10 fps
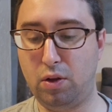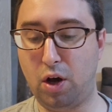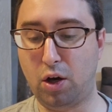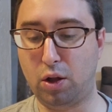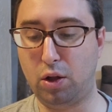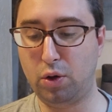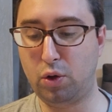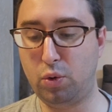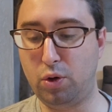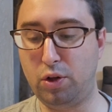
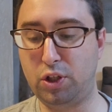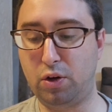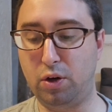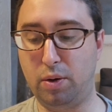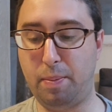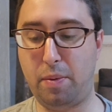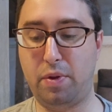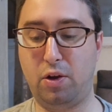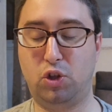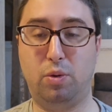Yachalo
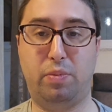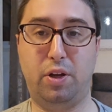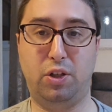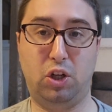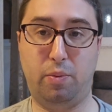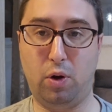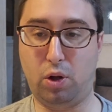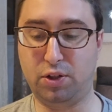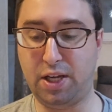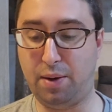Maybe they shouldn't be Nazirim at
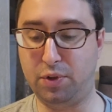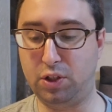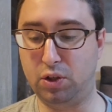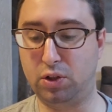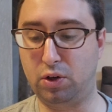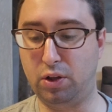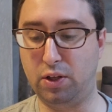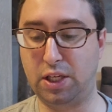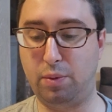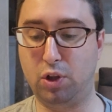all. Stam Nazir is 30
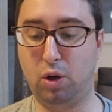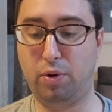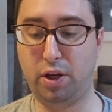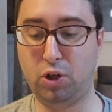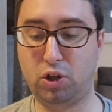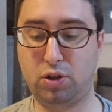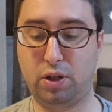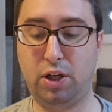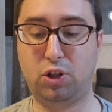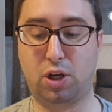days. Tam Lomer Ish.
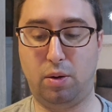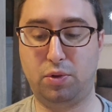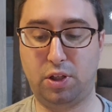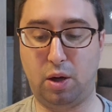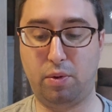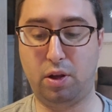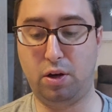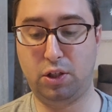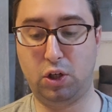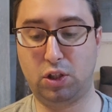Ish comes to tell me that
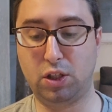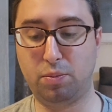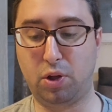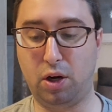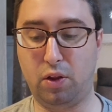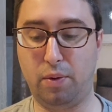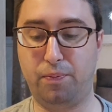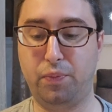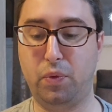Nazir does apply to them.